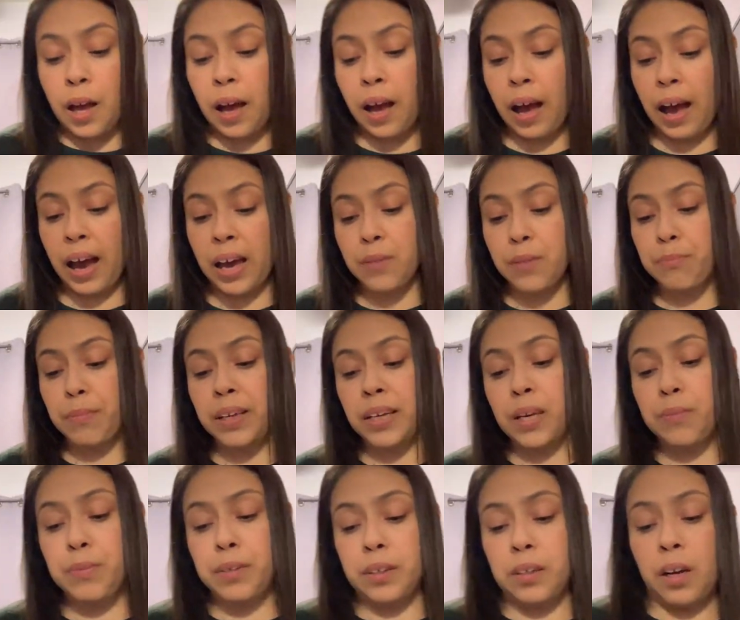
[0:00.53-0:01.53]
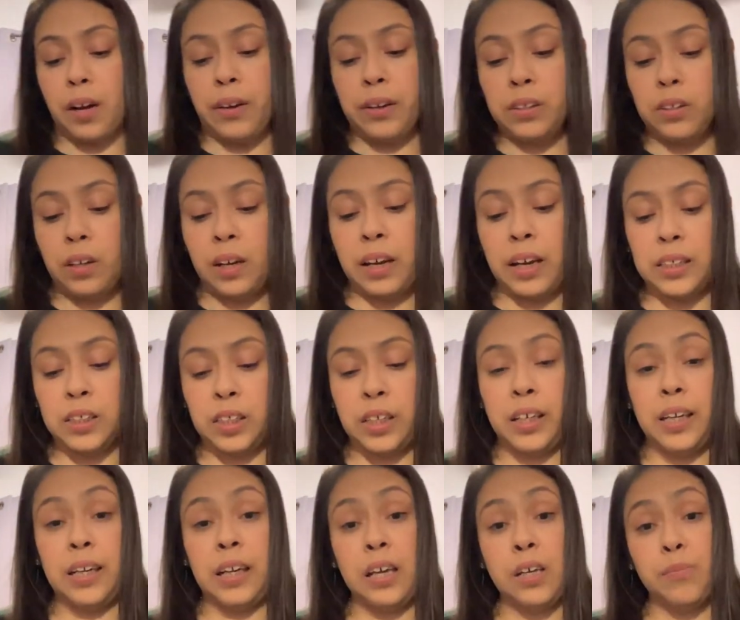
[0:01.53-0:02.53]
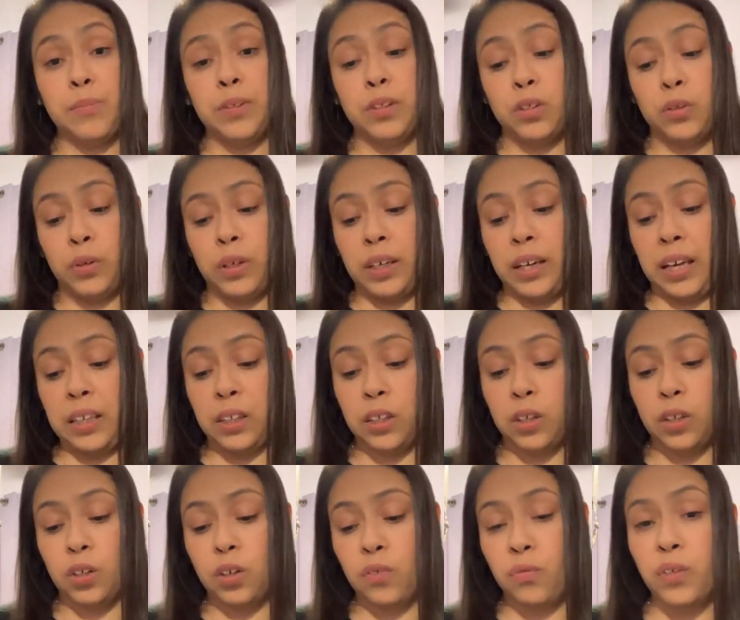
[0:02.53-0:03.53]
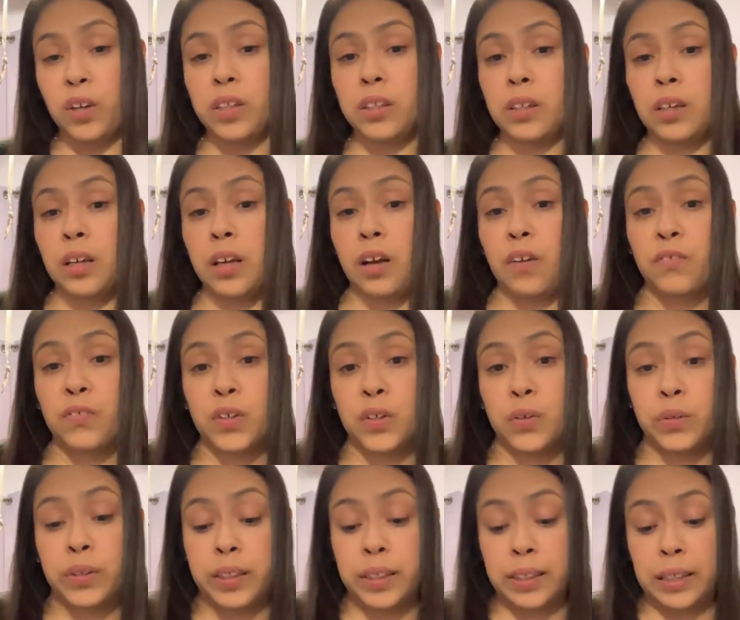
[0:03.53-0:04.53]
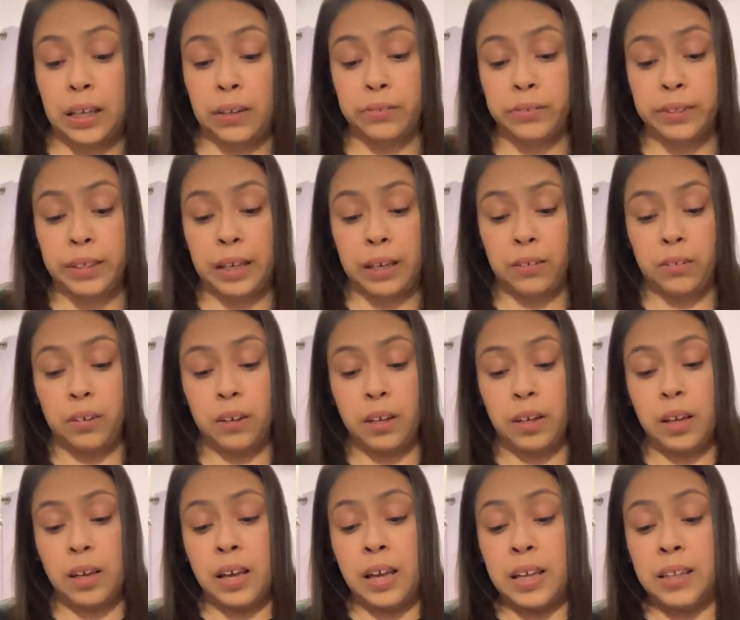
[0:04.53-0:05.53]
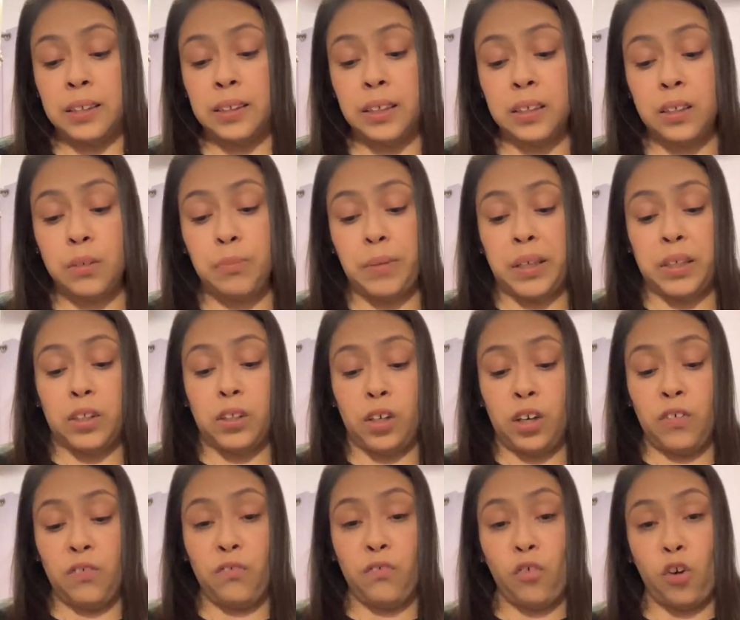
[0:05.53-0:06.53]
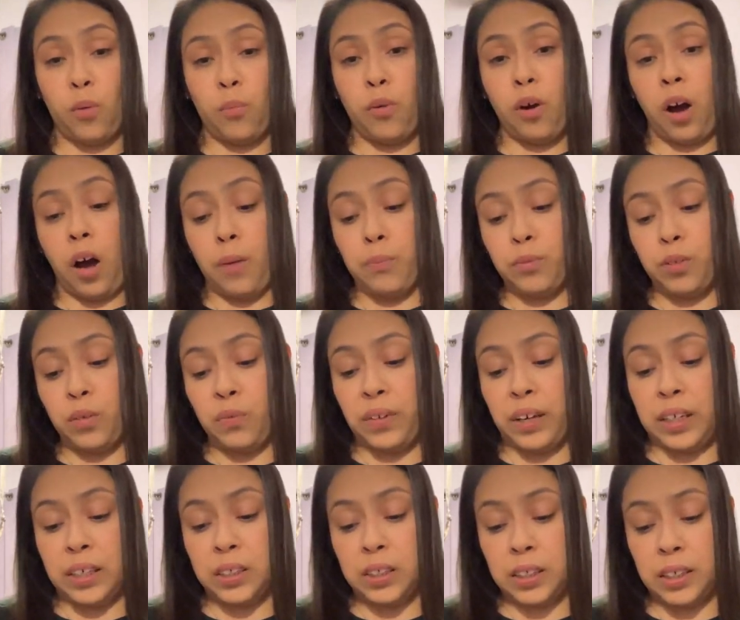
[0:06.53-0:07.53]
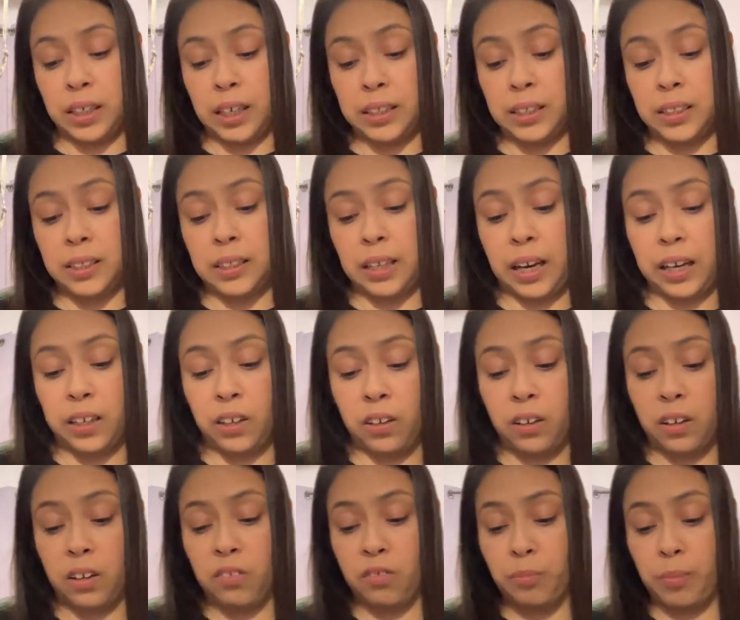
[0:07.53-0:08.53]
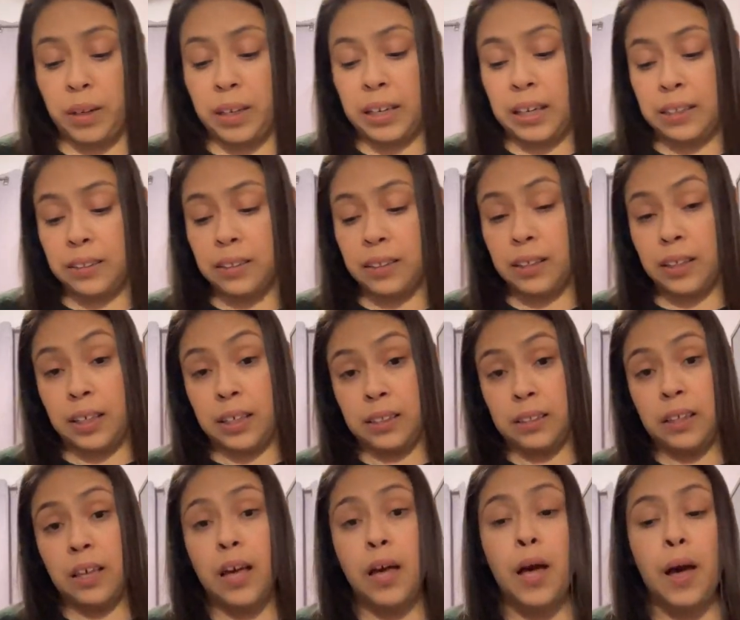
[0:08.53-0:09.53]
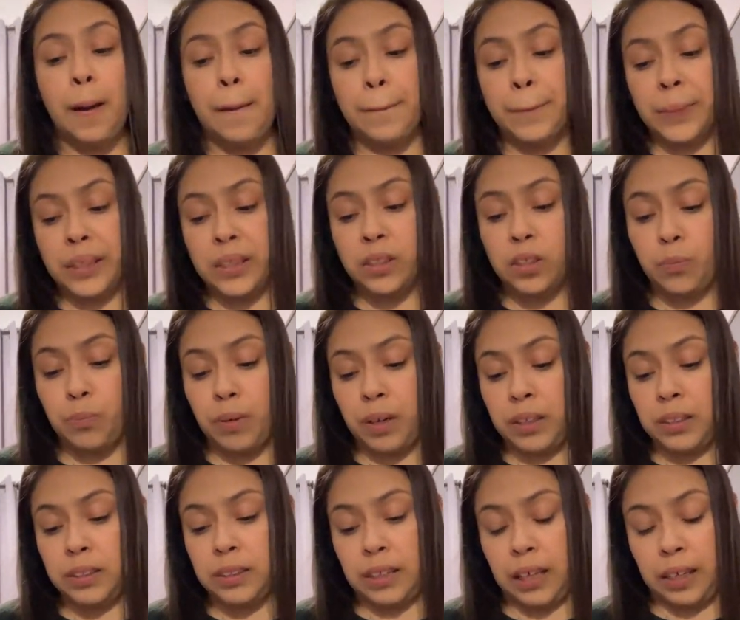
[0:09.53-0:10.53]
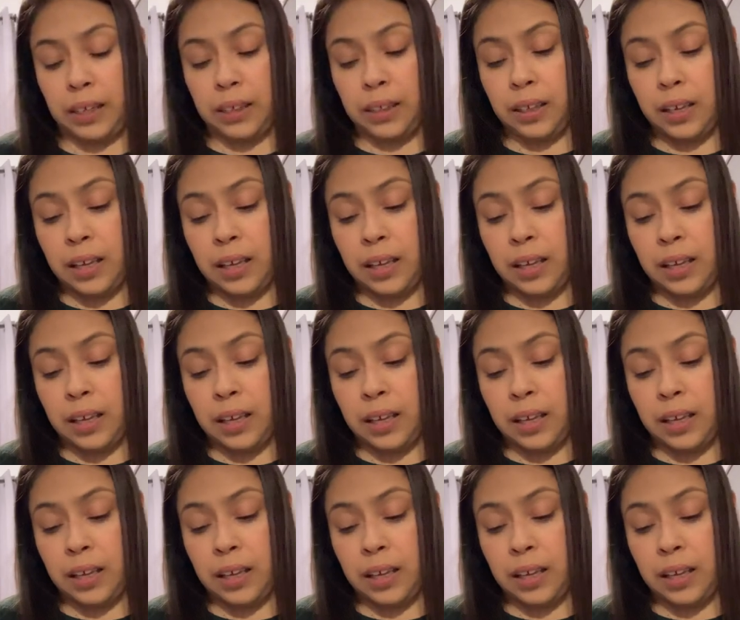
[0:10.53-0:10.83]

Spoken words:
Hi, my name is Solache and I am a student at the University of Houston downtown. This is my third formal observation and the title of my lesson is Mr. Plus Sign.